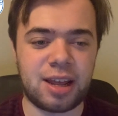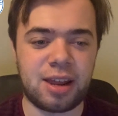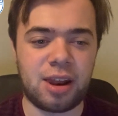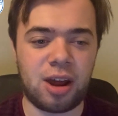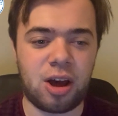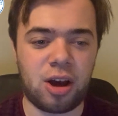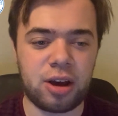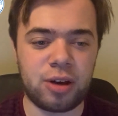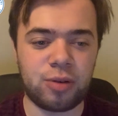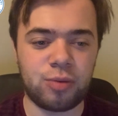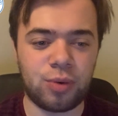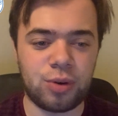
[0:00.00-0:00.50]
and
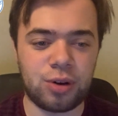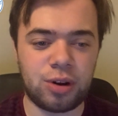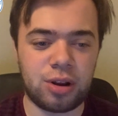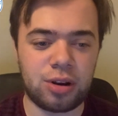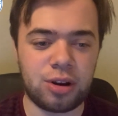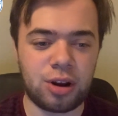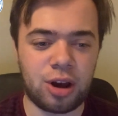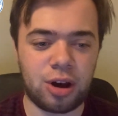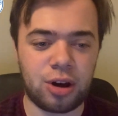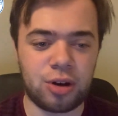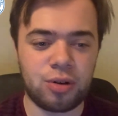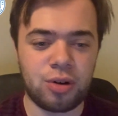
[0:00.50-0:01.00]
I want to
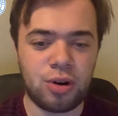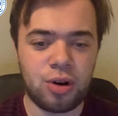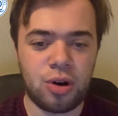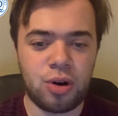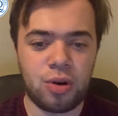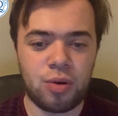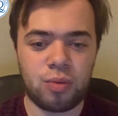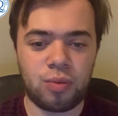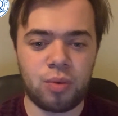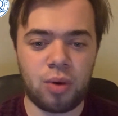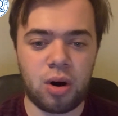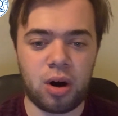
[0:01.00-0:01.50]
know
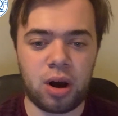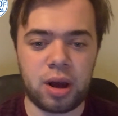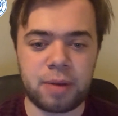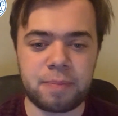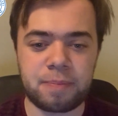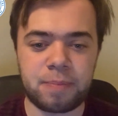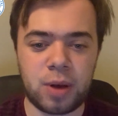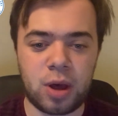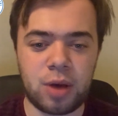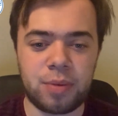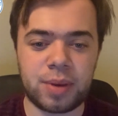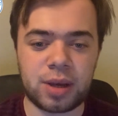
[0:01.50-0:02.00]
why
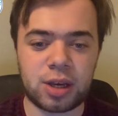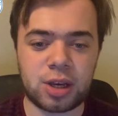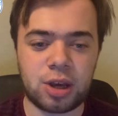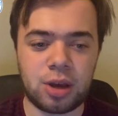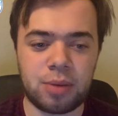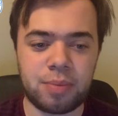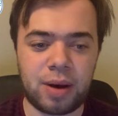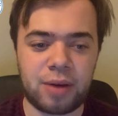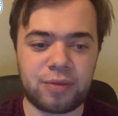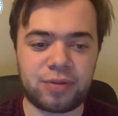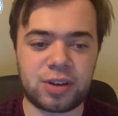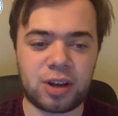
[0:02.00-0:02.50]

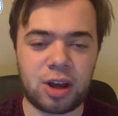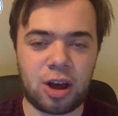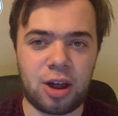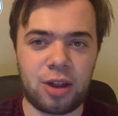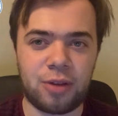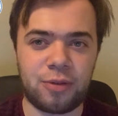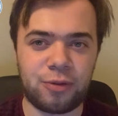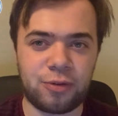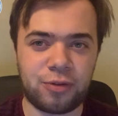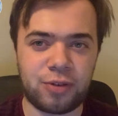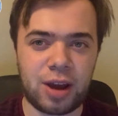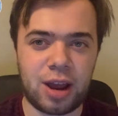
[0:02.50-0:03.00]
Birmingham have
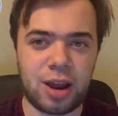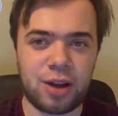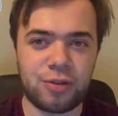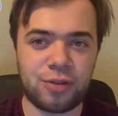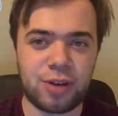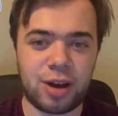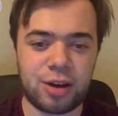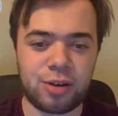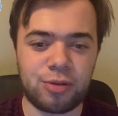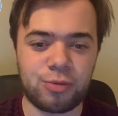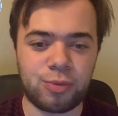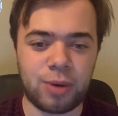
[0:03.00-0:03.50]
done
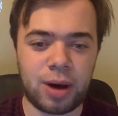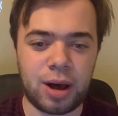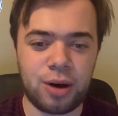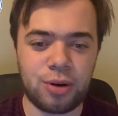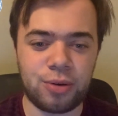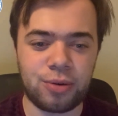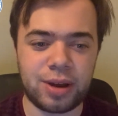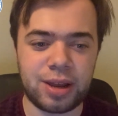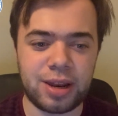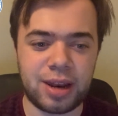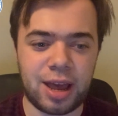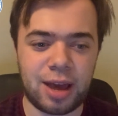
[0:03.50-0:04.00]
very
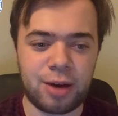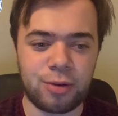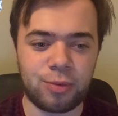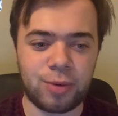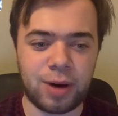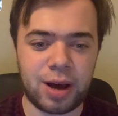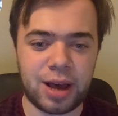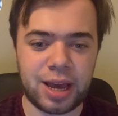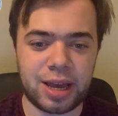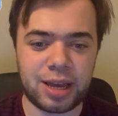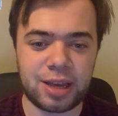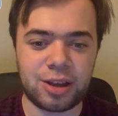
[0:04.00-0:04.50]
well in their
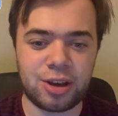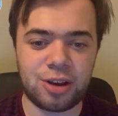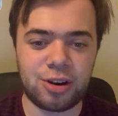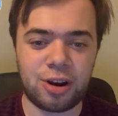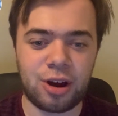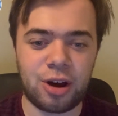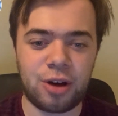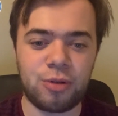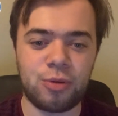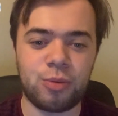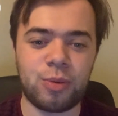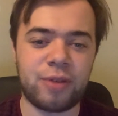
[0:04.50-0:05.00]
way, you
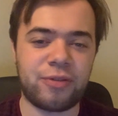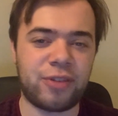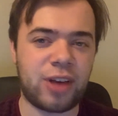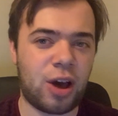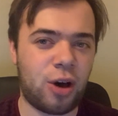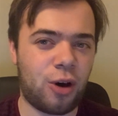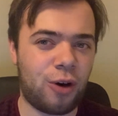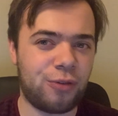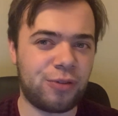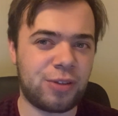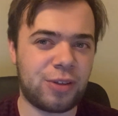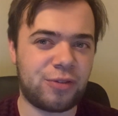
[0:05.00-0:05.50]
know, with
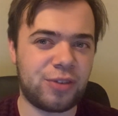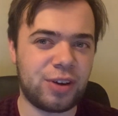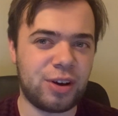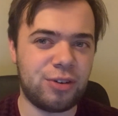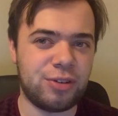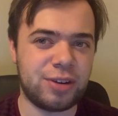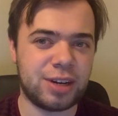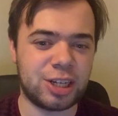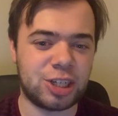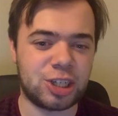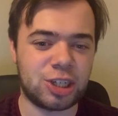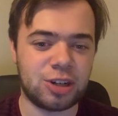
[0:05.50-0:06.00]
their off the
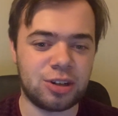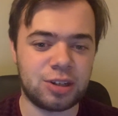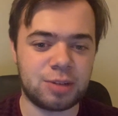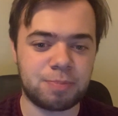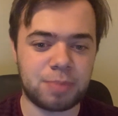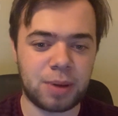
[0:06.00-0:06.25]
field issues.